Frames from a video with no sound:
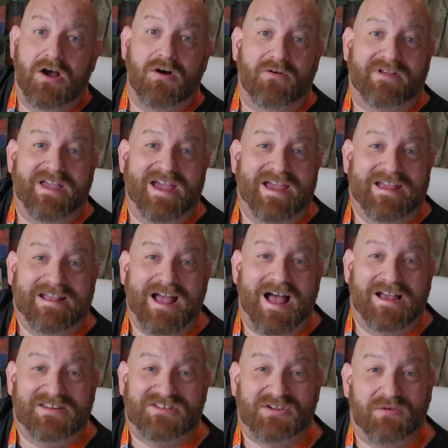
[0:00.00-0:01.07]
Okay,
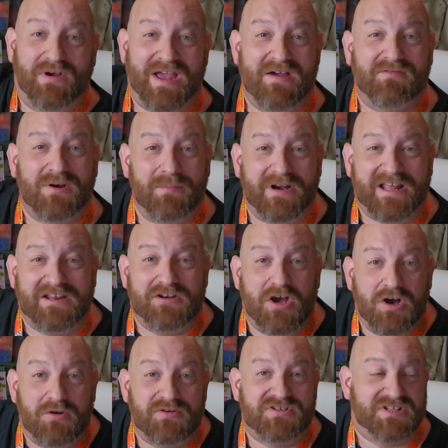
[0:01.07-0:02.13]
guys, so everybody
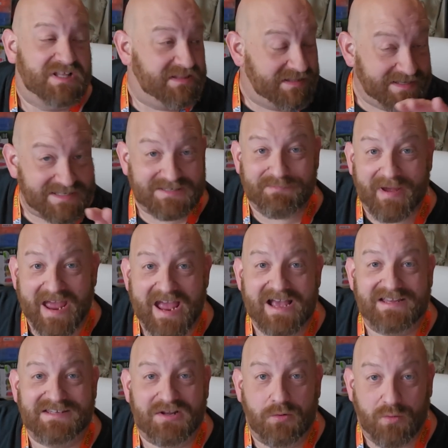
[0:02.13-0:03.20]
knows that this
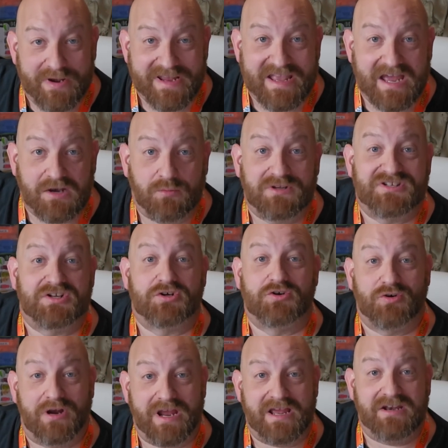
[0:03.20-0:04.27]
past weekend was the
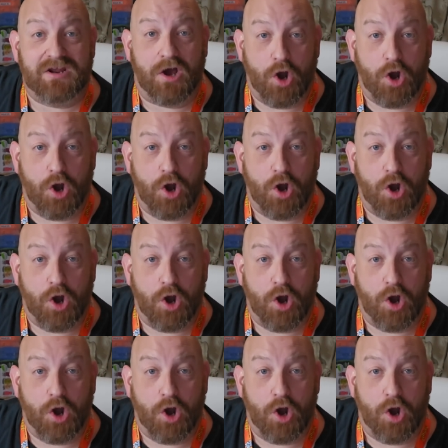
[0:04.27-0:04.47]
grand